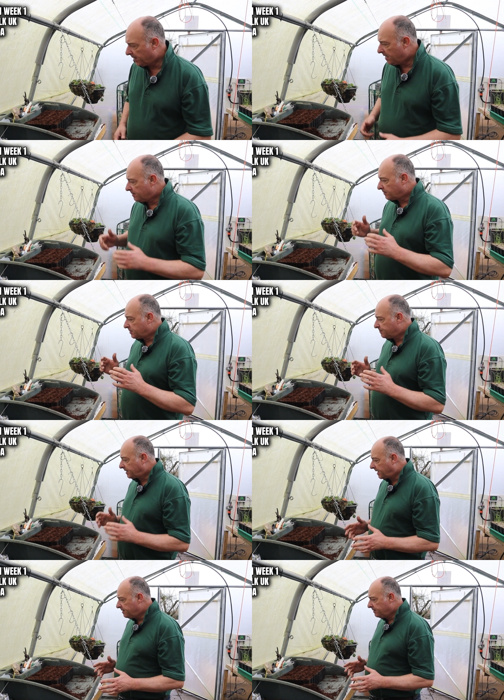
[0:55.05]
We're going to
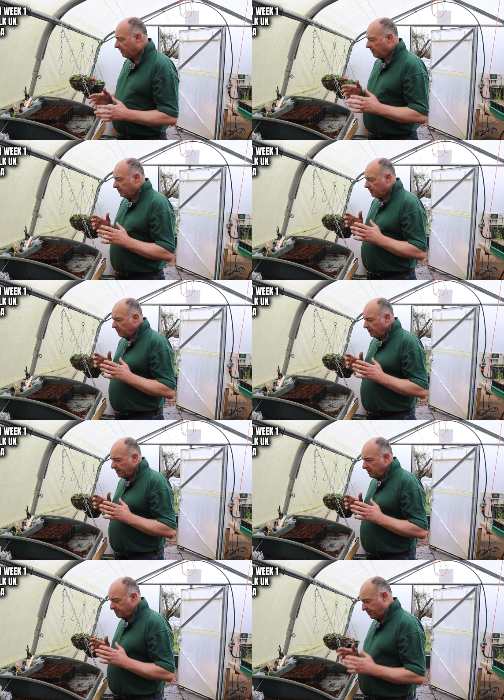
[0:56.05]
begin
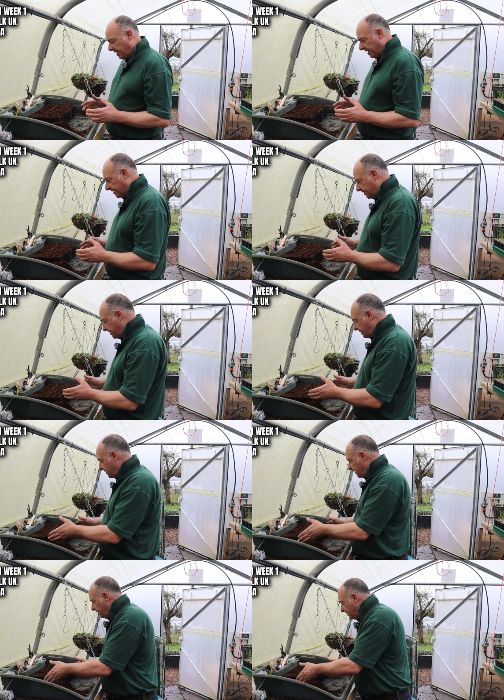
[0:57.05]
with our
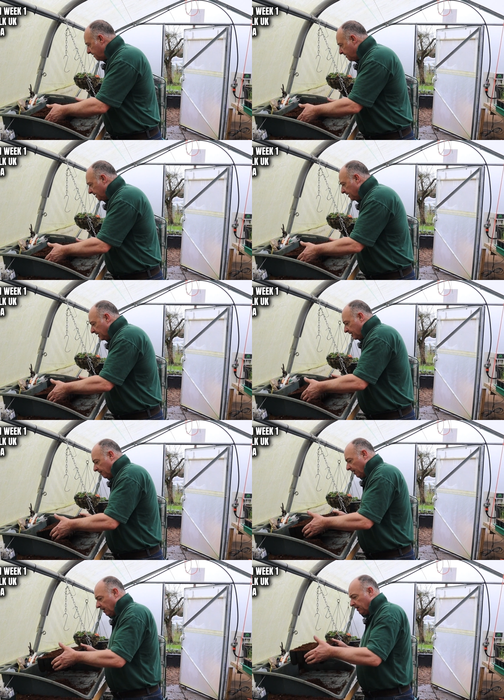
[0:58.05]
peas.
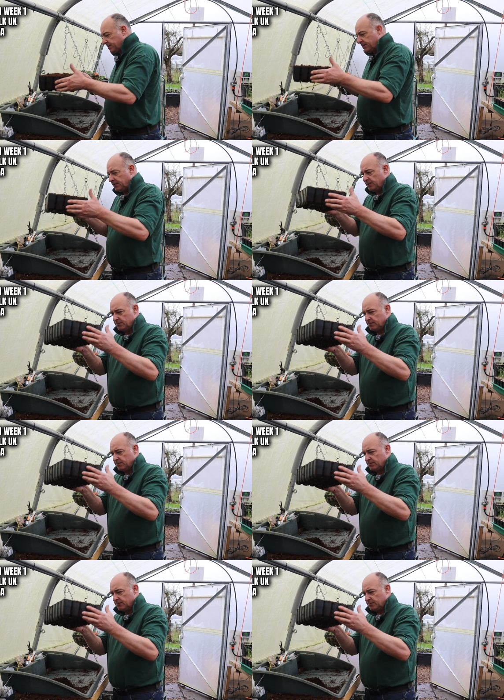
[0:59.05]
Now, I like to